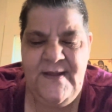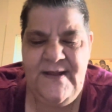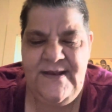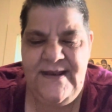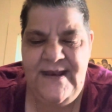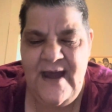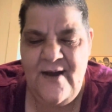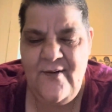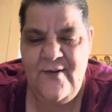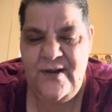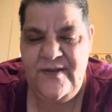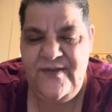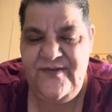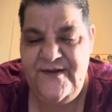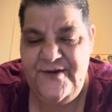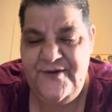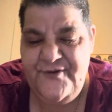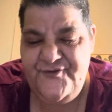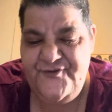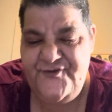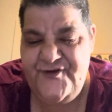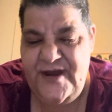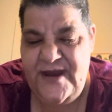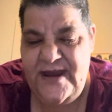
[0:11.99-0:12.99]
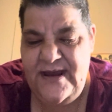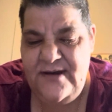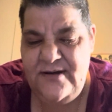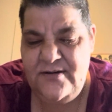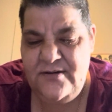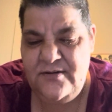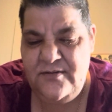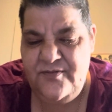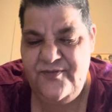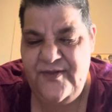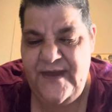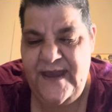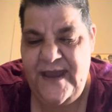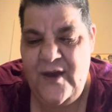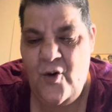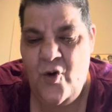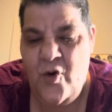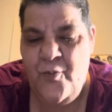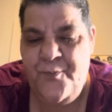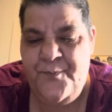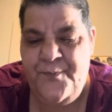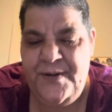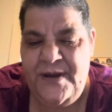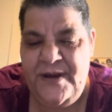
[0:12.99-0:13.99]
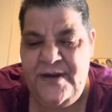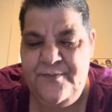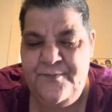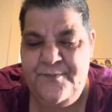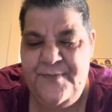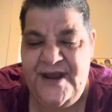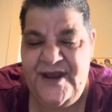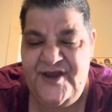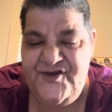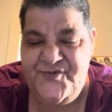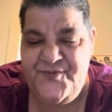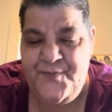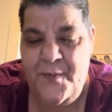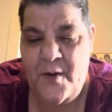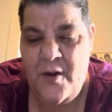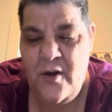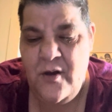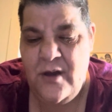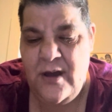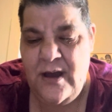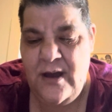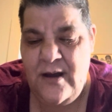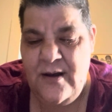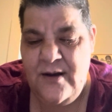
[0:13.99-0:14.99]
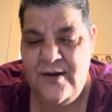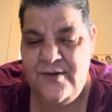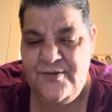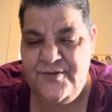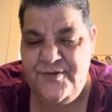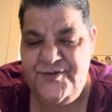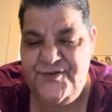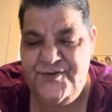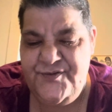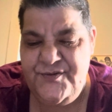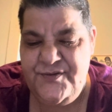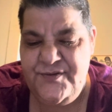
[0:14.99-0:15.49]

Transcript: Now on their channel, they open baseball cards,